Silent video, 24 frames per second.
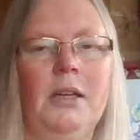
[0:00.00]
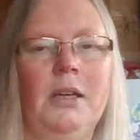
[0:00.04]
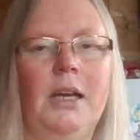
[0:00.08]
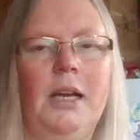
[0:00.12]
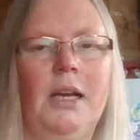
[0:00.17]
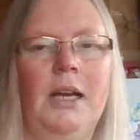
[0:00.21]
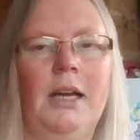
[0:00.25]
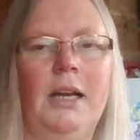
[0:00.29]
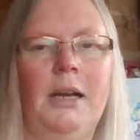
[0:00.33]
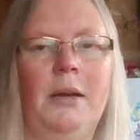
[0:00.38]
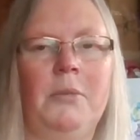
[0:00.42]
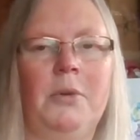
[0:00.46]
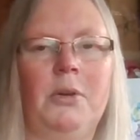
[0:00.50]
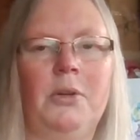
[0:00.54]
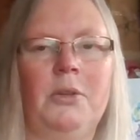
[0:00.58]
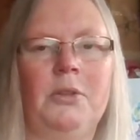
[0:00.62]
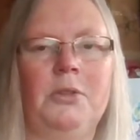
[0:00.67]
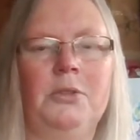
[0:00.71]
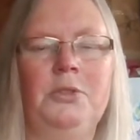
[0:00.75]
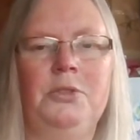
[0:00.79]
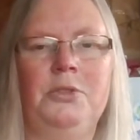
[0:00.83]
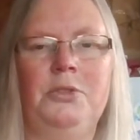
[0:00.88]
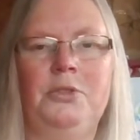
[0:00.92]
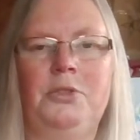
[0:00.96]

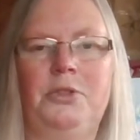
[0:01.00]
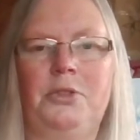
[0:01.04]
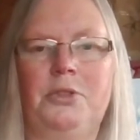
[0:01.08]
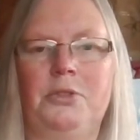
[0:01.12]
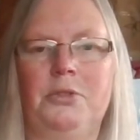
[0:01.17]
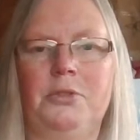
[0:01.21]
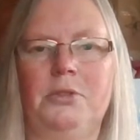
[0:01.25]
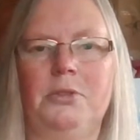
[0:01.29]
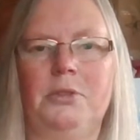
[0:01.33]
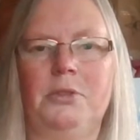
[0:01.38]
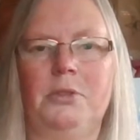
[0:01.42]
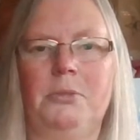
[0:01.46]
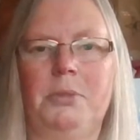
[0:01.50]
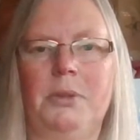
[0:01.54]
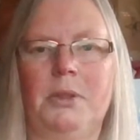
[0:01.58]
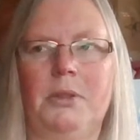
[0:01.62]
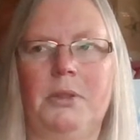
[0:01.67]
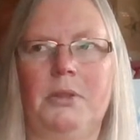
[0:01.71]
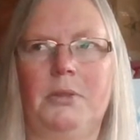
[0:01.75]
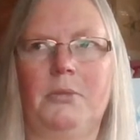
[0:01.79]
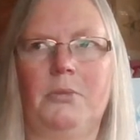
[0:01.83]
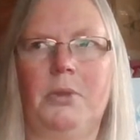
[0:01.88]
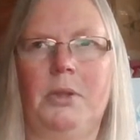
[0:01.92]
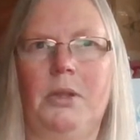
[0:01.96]
on YouTube
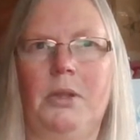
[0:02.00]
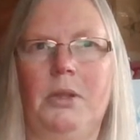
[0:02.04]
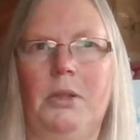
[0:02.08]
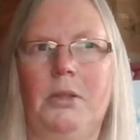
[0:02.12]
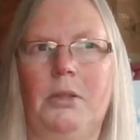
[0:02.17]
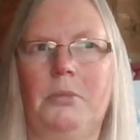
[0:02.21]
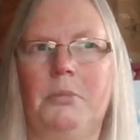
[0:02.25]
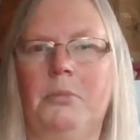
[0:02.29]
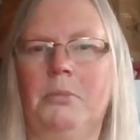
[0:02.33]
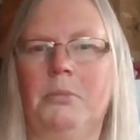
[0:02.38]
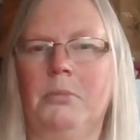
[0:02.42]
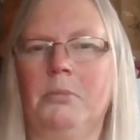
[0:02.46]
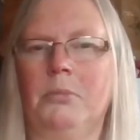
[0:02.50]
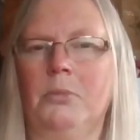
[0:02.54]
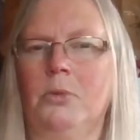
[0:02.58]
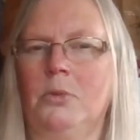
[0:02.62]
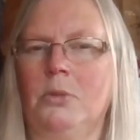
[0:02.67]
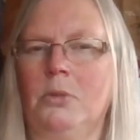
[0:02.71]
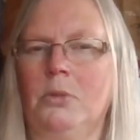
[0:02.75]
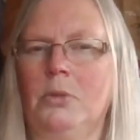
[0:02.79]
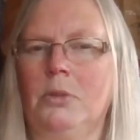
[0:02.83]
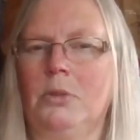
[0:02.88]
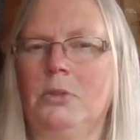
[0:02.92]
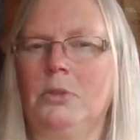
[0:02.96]
with
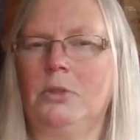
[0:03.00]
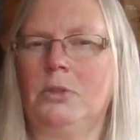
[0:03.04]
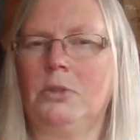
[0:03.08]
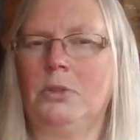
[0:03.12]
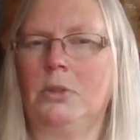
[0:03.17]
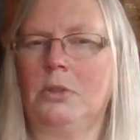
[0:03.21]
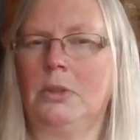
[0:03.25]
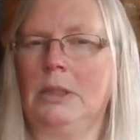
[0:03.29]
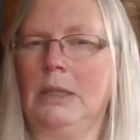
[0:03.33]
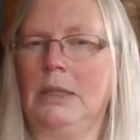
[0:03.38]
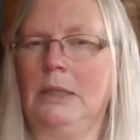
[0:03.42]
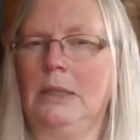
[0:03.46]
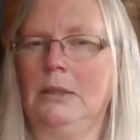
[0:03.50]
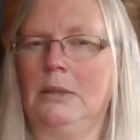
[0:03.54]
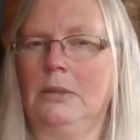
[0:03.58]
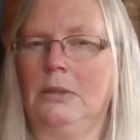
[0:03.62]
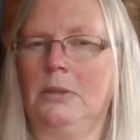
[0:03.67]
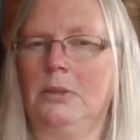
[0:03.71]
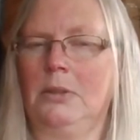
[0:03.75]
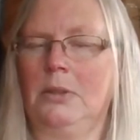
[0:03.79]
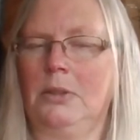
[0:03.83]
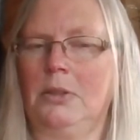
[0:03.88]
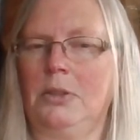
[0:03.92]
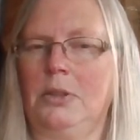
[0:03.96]
Morgan Donner,
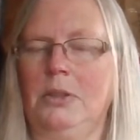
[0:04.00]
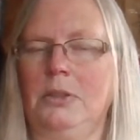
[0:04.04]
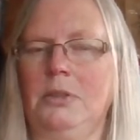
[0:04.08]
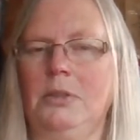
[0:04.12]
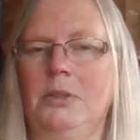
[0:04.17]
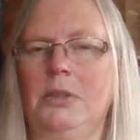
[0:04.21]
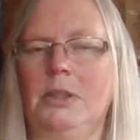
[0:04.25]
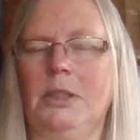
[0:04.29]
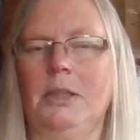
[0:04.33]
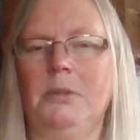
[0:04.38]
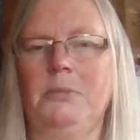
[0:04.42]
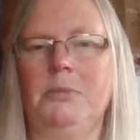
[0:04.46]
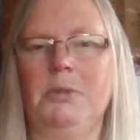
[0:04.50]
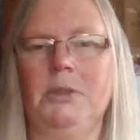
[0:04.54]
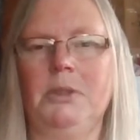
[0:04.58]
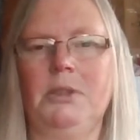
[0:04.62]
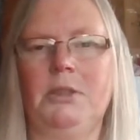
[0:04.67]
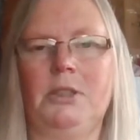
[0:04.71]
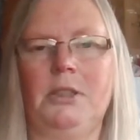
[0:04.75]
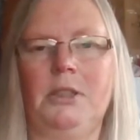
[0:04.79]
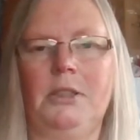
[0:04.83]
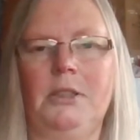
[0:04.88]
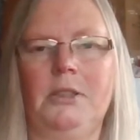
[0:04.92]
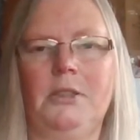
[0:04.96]
I think her name is,
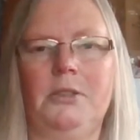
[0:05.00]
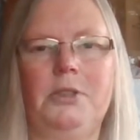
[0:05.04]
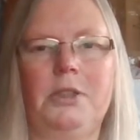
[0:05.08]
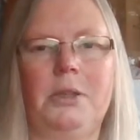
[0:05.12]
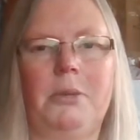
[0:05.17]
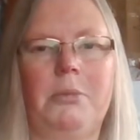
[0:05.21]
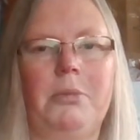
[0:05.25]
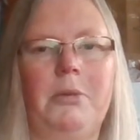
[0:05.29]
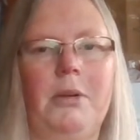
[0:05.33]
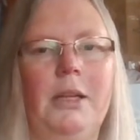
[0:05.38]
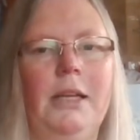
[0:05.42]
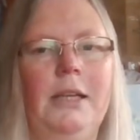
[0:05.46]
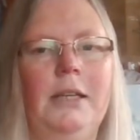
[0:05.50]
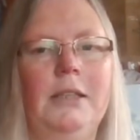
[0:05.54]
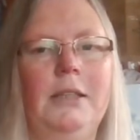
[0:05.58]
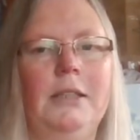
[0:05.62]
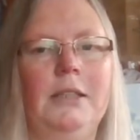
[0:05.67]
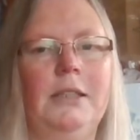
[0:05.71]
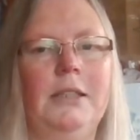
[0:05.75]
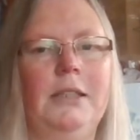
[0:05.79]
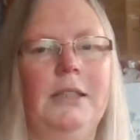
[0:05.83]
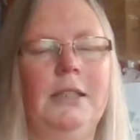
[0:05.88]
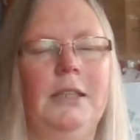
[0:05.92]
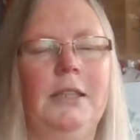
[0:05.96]

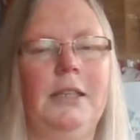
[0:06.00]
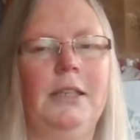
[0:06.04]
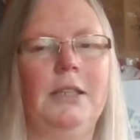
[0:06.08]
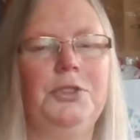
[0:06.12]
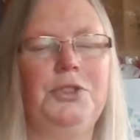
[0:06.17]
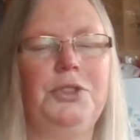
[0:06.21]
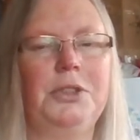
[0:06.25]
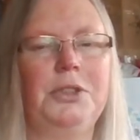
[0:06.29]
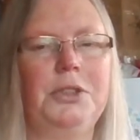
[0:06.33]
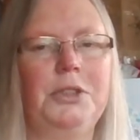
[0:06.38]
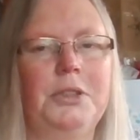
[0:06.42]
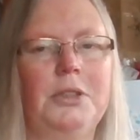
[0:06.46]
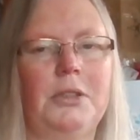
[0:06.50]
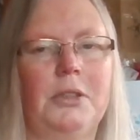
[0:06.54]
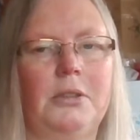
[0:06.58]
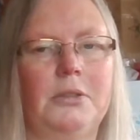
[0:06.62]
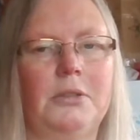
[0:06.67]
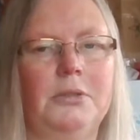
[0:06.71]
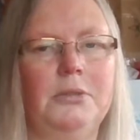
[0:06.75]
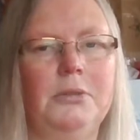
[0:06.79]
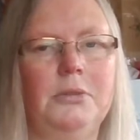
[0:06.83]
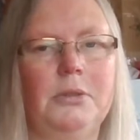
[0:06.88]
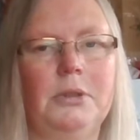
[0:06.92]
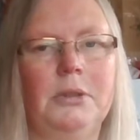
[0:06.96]
Donner. She
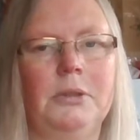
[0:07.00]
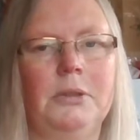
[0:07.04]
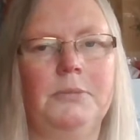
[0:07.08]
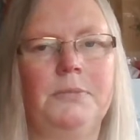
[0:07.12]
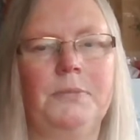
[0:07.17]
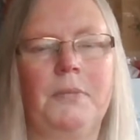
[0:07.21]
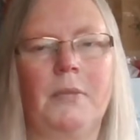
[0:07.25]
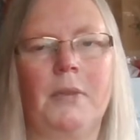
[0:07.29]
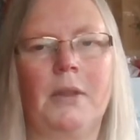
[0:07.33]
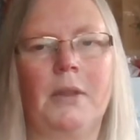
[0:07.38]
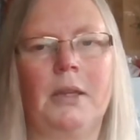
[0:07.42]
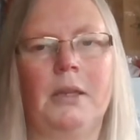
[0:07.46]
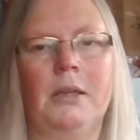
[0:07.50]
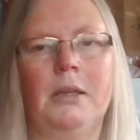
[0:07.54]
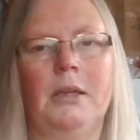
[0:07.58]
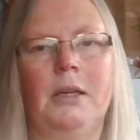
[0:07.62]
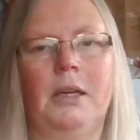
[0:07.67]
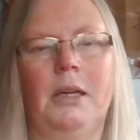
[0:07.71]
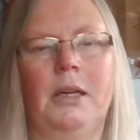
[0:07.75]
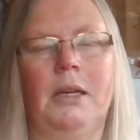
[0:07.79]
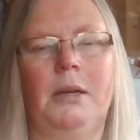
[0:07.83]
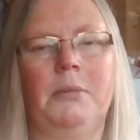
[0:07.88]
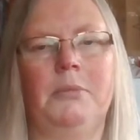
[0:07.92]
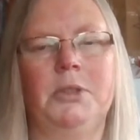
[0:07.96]
sews
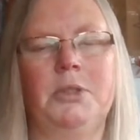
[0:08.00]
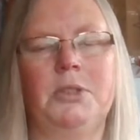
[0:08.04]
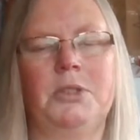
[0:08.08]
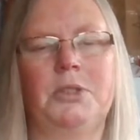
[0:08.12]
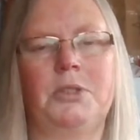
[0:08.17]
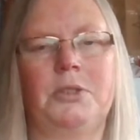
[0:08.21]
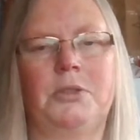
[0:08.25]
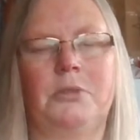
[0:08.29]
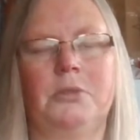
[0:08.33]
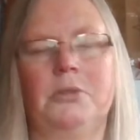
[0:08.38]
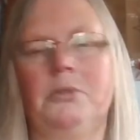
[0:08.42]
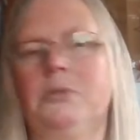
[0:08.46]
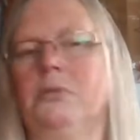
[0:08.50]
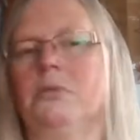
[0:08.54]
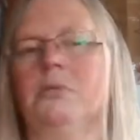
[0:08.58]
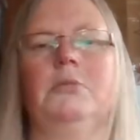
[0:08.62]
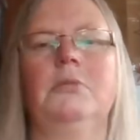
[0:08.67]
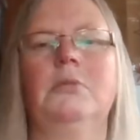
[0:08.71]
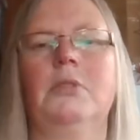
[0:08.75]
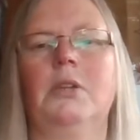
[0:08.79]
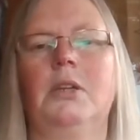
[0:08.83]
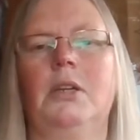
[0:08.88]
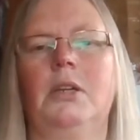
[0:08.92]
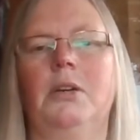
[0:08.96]
historical
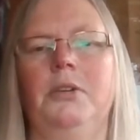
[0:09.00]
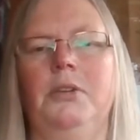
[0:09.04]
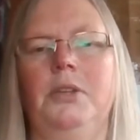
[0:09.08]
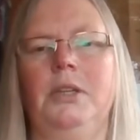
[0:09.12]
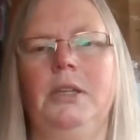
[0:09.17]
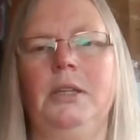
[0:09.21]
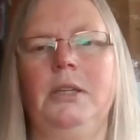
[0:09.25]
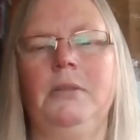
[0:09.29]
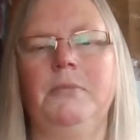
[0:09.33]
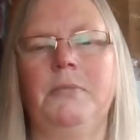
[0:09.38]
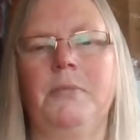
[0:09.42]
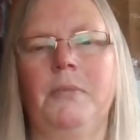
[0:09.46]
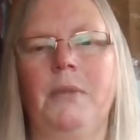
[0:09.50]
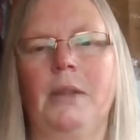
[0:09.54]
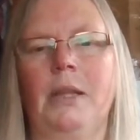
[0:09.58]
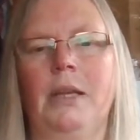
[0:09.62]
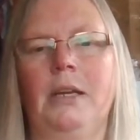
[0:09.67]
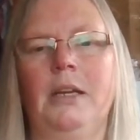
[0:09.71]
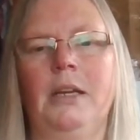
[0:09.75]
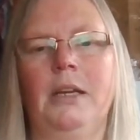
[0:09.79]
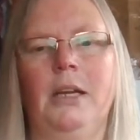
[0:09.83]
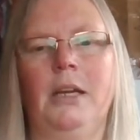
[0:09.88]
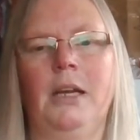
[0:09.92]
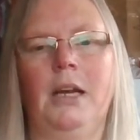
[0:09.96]
clothing,
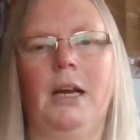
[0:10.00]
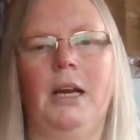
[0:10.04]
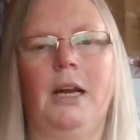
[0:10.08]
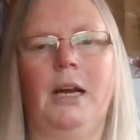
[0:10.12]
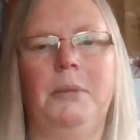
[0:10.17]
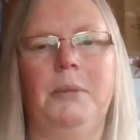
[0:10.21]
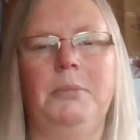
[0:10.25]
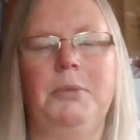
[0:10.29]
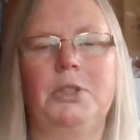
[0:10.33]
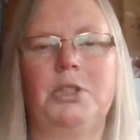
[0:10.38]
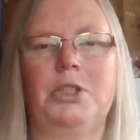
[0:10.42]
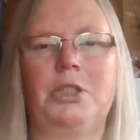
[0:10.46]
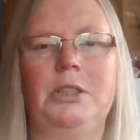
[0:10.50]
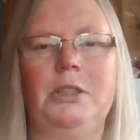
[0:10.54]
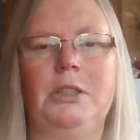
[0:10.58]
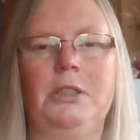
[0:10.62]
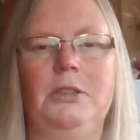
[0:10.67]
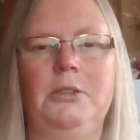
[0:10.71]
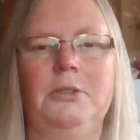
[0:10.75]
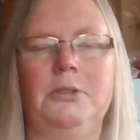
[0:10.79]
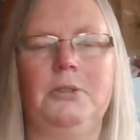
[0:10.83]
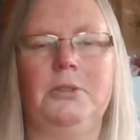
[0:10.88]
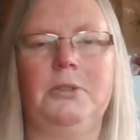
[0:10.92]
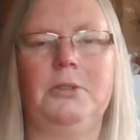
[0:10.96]
but she
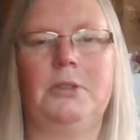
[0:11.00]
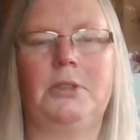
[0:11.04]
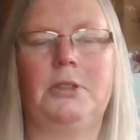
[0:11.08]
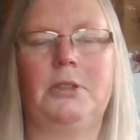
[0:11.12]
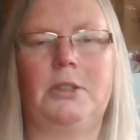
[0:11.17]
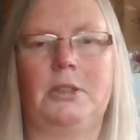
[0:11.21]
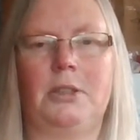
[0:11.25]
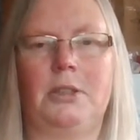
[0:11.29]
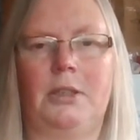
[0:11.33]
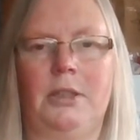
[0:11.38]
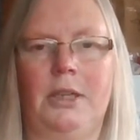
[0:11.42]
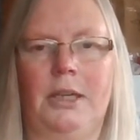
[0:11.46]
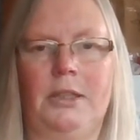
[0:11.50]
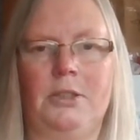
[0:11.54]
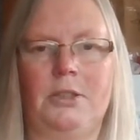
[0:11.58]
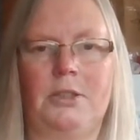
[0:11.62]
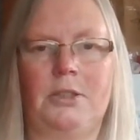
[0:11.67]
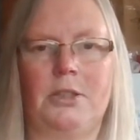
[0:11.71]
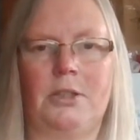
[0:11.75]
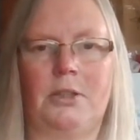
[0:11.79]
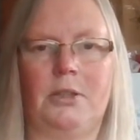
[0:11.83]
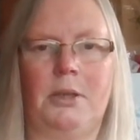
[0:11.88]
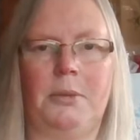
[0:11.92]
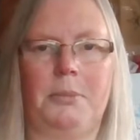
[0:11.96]
used
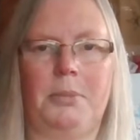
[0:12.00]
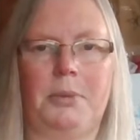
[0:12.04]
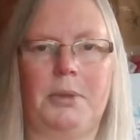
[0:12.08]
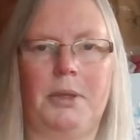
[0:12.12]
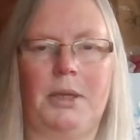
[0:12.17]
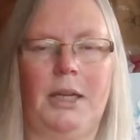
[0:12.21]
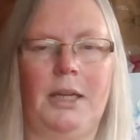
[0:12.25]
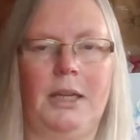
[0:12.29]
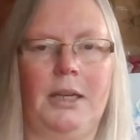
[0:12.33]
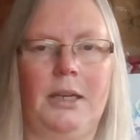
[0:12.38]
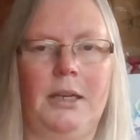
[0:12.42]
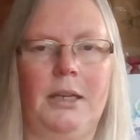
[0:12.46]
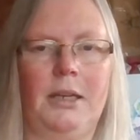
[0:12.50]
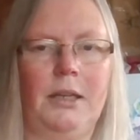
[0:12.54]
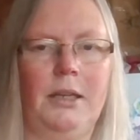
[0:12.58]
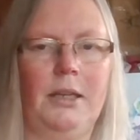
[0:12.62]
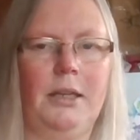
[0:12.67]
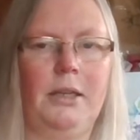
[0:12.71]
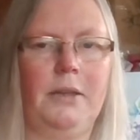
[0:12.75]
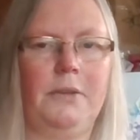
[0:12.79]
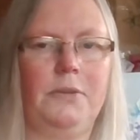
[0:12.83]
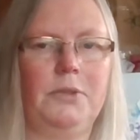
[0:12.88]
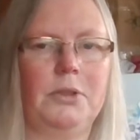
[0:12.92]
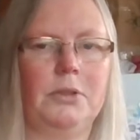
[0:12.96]
cyanotype and
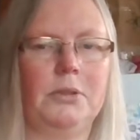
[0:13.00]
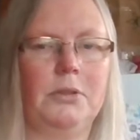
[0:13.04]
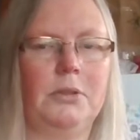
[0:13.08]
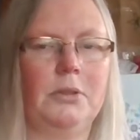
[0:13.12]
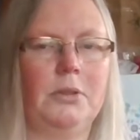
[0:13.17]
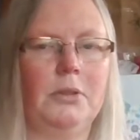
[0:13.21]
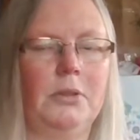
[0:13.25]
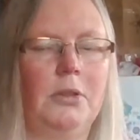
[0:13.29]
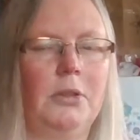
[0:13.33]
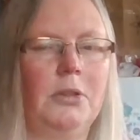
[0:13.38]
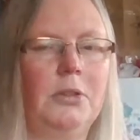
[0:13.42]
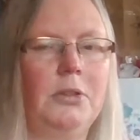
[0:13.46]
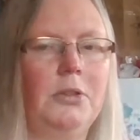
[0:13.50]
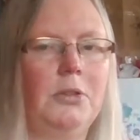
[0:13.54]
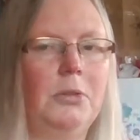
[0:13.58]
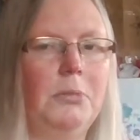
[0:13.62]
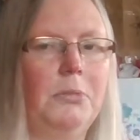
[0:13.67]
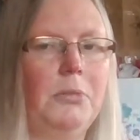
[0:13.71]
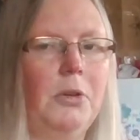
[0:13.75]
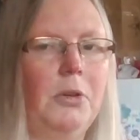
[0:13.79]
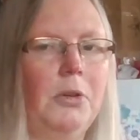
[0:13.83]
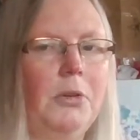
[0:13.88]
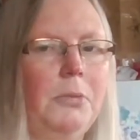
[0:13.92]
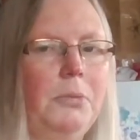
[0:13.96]
leaves on
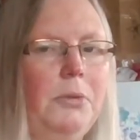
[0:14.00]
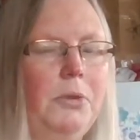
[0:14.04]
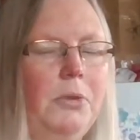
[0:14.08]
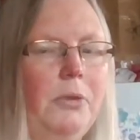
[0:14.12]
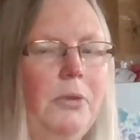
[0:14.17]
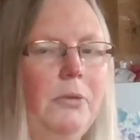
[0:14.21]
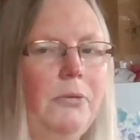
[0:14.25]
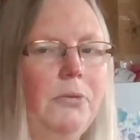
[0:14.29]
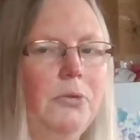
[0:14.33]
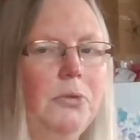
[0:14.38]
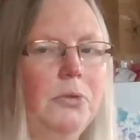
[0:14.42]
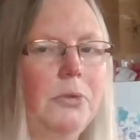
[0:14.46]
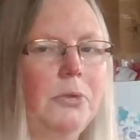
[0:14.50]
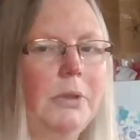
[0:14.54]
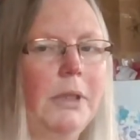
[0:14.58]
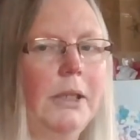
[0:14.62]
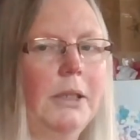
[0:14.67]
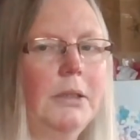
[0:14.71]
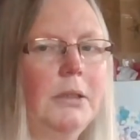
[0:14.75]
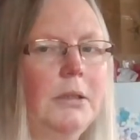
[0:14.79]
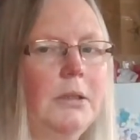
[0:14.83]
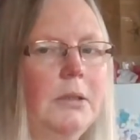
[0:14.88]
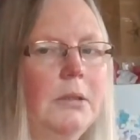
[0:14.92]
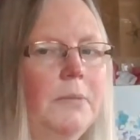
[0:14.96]
a beautiful
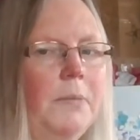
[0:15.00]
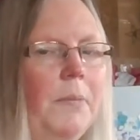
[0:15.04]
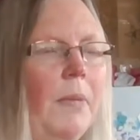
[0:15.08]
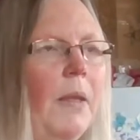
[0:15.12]
dress.